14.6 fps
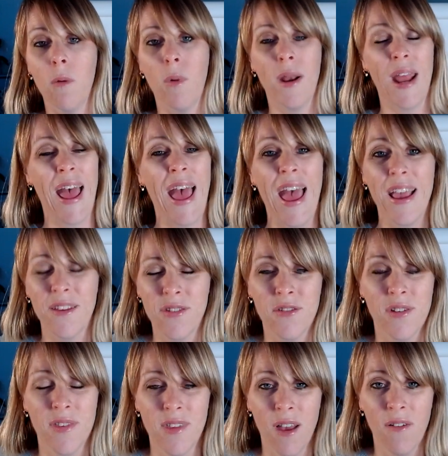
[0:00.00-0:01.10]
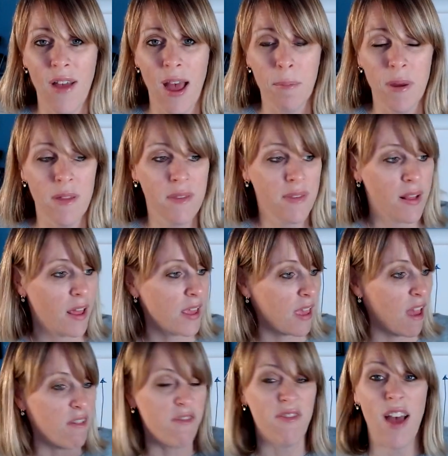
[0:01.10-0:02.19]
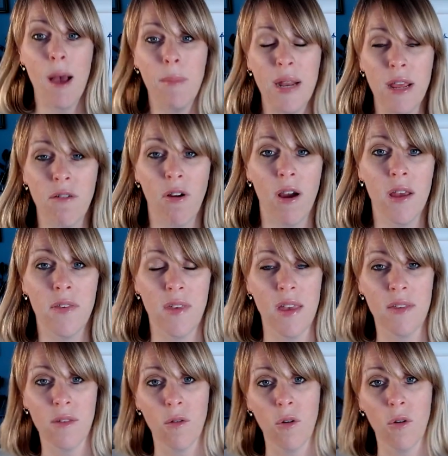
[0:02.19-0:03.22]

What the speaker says: when extra stuff happens, like a family crisis